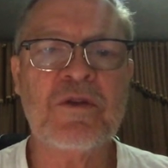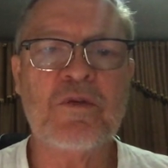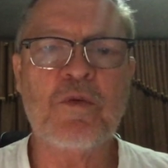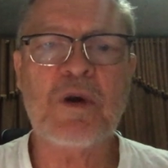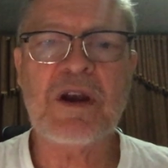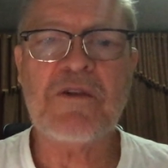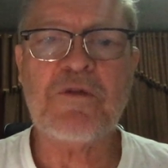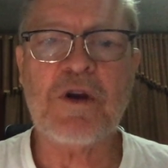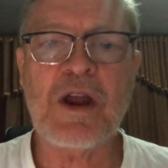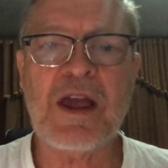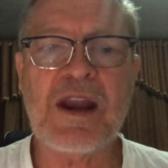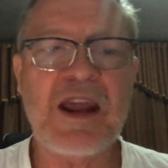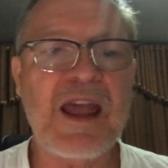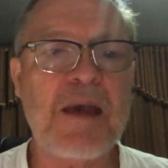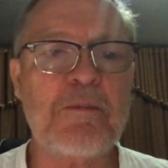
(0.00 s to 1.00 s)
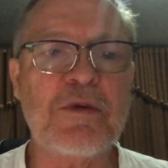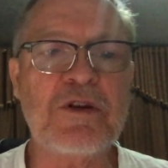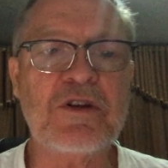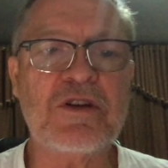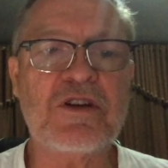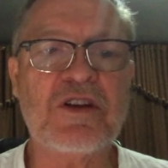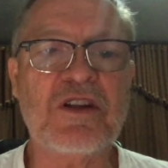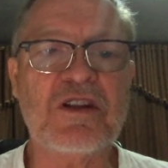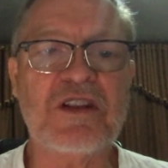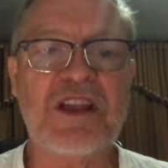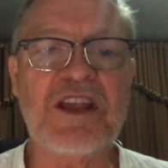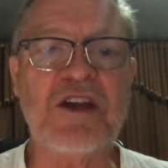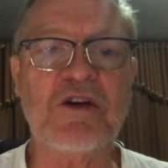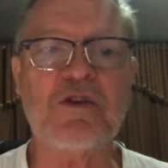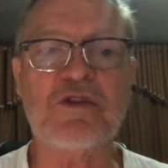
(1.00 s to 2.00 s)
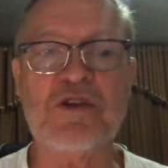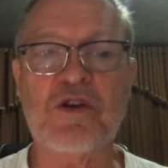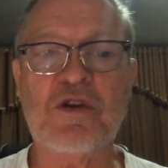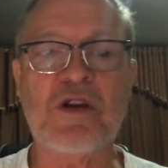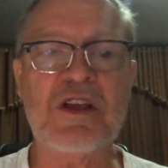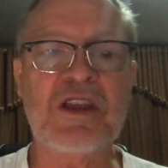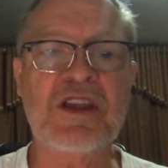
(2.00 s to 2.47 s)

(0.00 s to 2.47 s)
Whatever had happened to Leo during